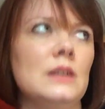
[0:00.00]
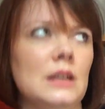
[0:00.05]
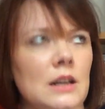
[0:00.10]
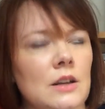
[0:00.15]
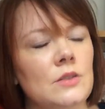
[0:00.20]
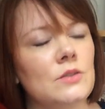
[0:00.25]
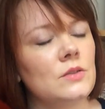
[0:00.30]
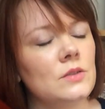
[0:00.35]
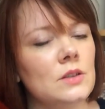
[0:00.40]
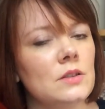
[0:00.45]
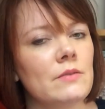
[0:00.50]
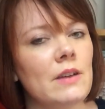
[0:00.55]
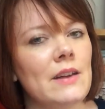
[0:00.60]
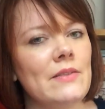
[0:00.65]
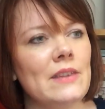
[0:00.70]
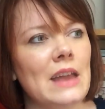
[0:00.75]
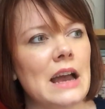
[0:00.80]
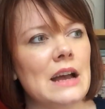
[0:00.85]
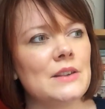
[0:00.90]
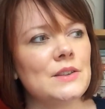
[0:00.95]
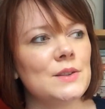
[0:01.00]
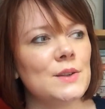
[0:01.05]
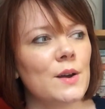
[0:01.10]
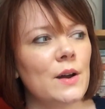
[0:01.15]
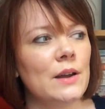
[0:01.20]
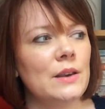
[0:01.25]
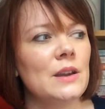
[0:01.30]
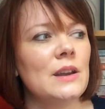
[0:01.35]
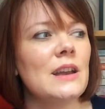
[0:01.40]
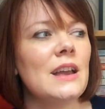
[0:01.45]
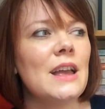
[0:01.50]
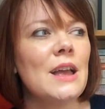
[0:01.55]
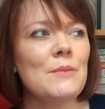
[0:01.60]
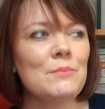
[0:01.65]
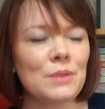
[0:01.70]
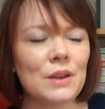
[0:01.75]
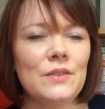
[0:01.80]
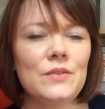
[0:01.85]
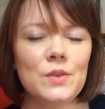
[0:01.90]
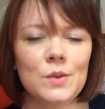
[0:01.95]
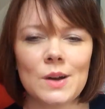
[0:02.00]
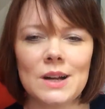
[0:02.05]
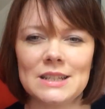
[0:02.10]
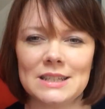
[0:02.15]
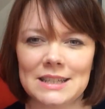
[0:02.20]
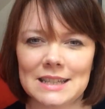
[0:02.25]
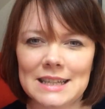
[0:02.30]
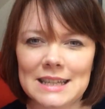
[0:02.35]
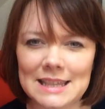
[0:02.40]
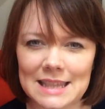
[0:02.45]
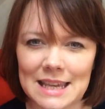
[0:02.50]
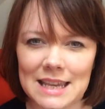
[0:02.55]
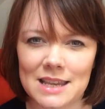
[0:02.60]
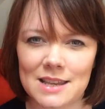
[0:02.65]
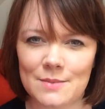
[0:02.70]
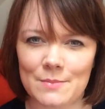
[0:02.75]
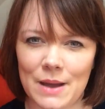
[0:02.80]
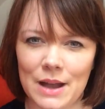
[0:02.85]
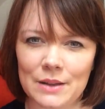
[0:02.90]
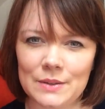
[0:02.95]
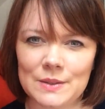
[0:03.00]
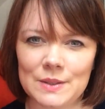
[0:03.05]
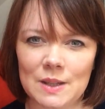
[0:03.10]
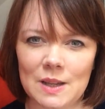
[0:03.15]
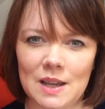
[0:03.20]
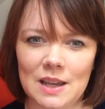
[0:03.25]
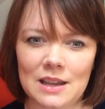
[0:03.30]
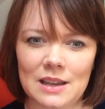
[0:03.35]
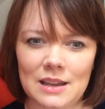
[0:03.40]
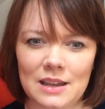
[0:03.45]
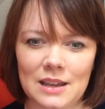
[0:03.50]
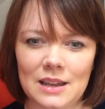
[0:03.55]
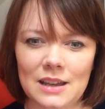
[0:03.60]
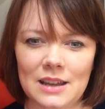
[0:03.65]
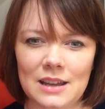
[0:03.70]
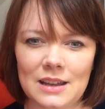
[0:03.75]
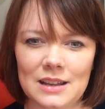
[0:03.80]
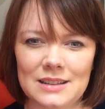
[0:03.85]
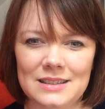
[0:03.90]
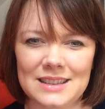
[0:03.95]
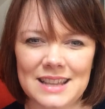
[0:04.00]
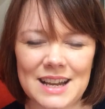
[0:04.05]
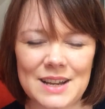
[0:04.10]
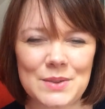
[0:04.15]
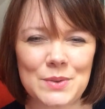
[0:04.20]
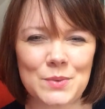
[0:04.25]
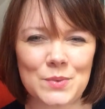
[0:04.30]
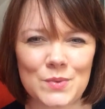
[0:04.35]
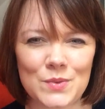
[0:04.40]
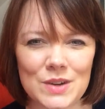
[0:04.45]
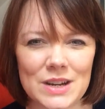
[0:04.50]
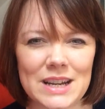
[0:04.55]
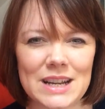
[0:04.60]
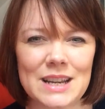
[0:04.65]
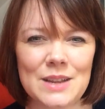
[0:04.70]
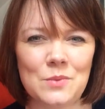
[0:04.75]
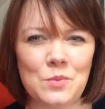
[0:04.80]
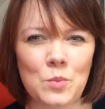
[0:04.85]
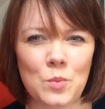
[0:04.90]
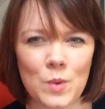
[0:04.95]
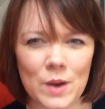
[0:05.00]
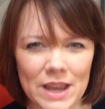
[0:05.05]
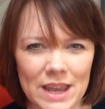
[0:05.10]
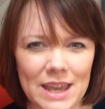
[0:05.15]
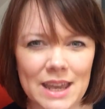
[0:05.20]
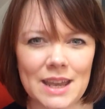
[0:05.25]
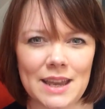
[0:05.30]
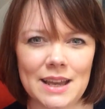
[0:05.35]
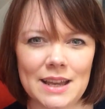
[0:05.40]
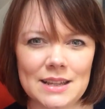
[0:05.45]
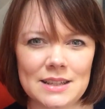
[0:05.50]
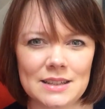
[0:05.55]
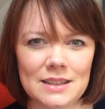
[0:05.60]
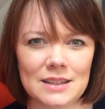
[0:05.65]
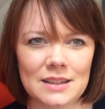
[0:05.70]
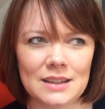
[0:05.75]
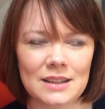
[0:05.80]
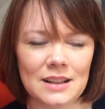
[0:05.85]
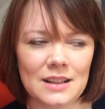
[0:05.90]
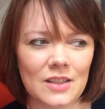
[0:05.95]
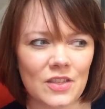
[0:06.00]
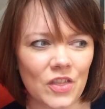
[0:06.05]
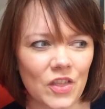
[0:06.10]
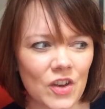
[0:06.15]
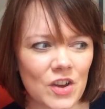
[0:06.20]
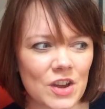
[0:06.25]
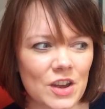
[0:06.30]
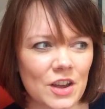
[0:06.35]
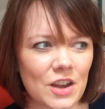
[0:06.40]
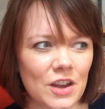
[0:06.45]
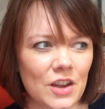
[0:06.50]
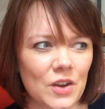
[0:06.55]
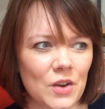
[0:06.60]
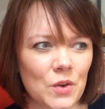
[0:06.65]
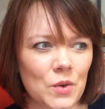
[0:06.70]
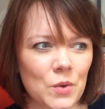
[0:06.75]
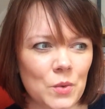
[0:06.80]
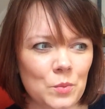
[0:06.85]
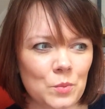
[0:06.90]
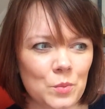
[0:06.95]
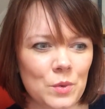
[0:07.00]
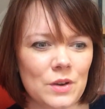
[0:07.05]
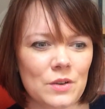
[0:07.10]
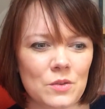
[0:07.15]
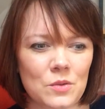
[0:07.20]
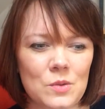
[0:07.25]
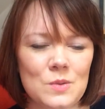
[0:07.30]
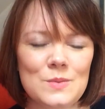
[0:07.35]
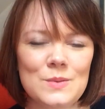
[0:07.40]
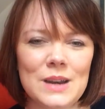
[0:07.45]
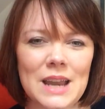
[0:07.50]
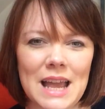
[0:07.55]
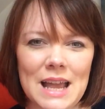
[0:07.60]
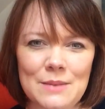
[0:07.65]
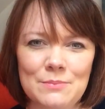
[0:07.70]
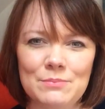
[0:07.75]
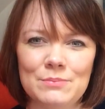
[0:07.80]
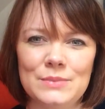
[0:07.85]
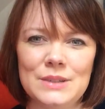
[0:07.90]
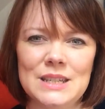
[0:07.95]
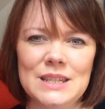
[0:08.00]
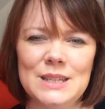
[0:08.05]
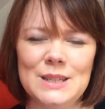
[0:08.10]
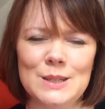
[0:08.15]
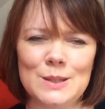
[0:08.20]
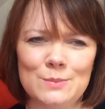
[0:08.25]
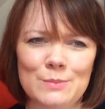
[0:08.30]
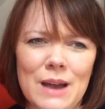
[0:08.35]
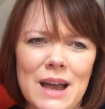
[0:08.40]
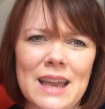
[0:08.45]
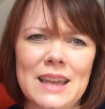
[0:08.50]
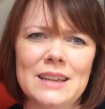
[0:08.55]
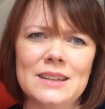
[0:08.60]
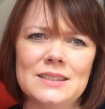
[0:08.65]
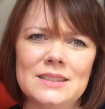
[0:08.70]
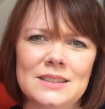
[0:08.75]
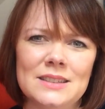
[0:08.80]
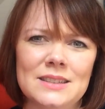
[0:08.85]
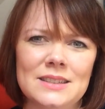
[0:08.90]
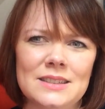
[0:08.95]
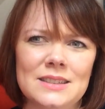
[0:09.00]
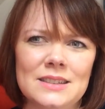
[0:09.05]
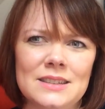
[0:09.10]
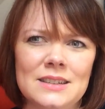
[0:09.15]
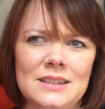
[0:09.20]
the electrons around the outside. But if you actually think about it, that's really weird that we're all empty space,